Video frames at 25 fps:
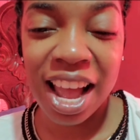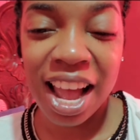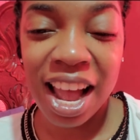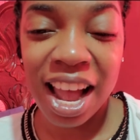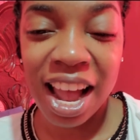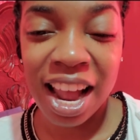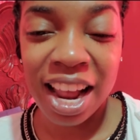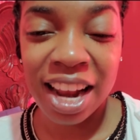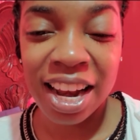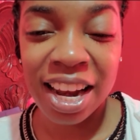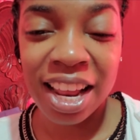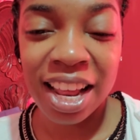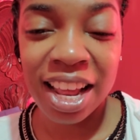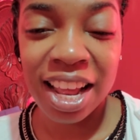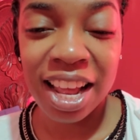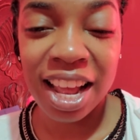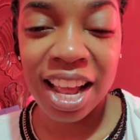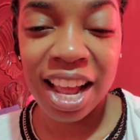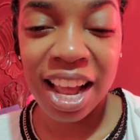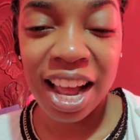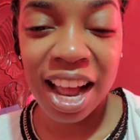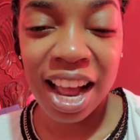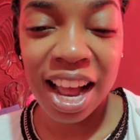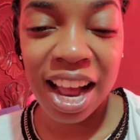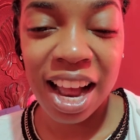and
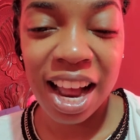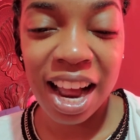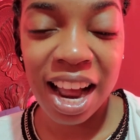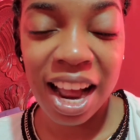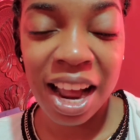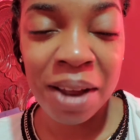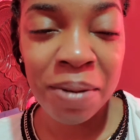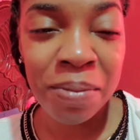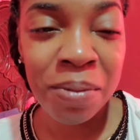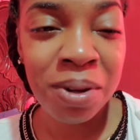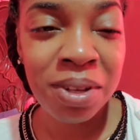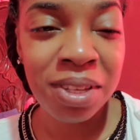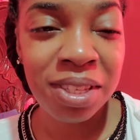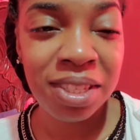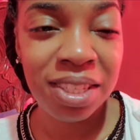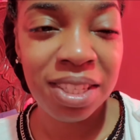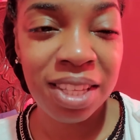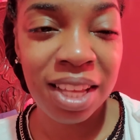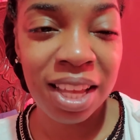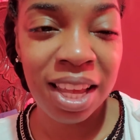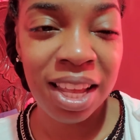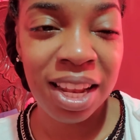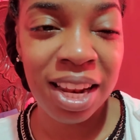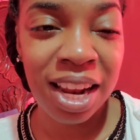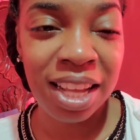I must
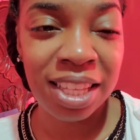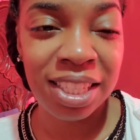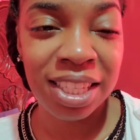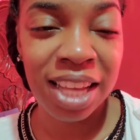say that